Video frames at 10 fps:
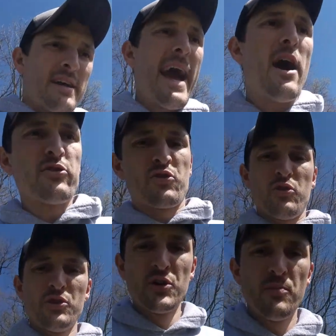cows are a
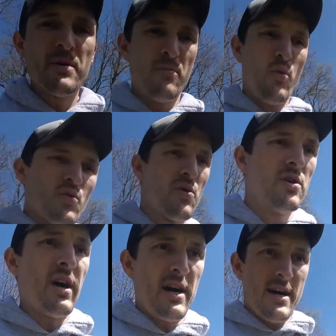little bit
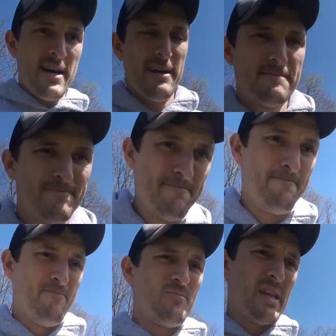more, uh,
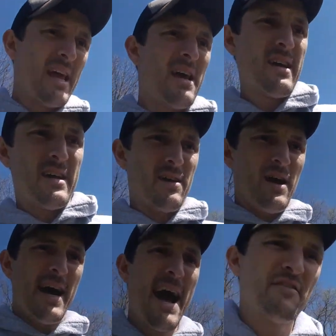
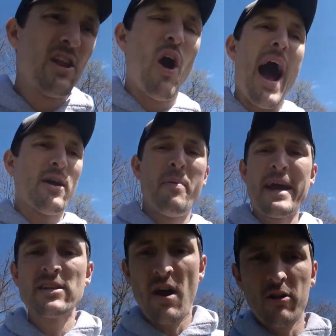uh, have a little higher
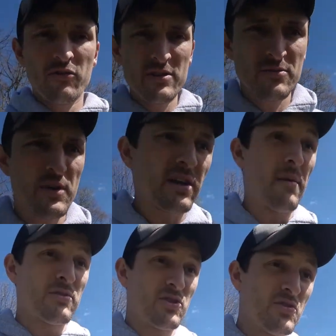pain tolerance when it
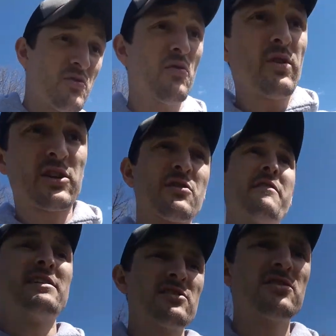comes to electric
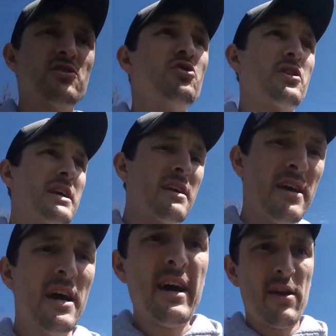fences. Usually
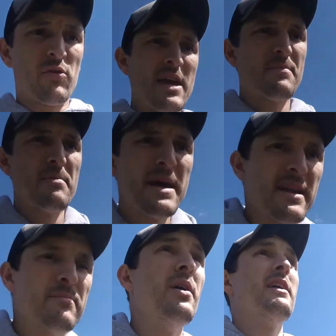it'll keep them
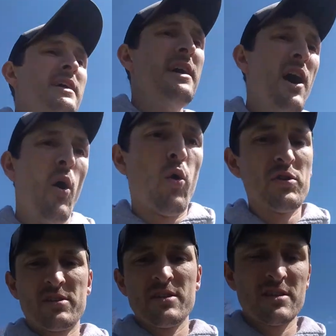in, but
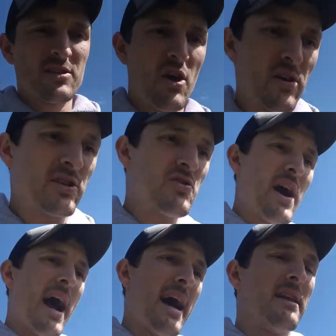horses, as long as you
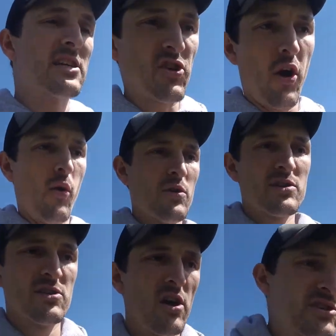have, at least our horse,
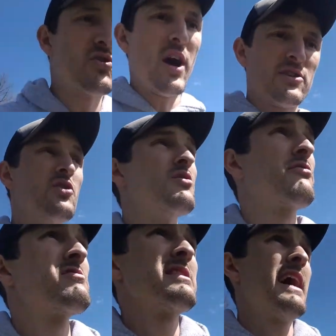as long as you got two or
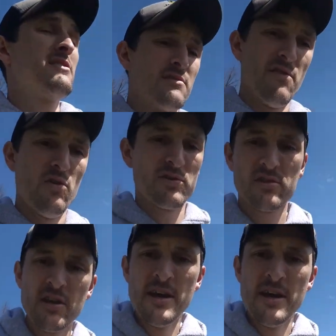3,000 volts